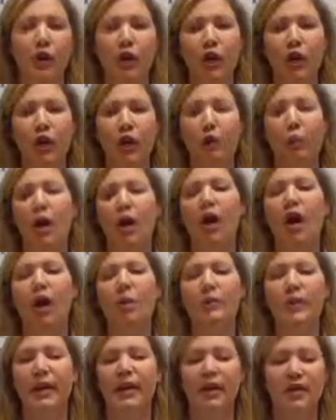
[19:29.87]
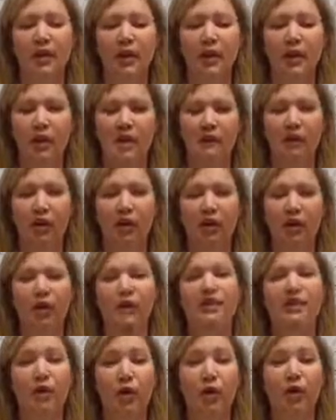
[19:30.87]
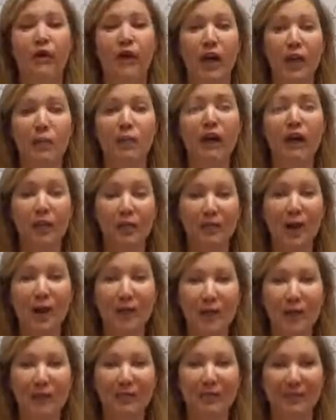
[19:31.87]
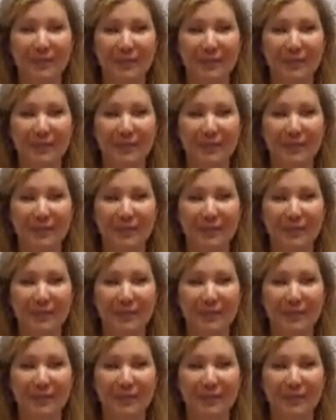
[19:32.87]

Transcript: your work comp insurance for your physical therapy component.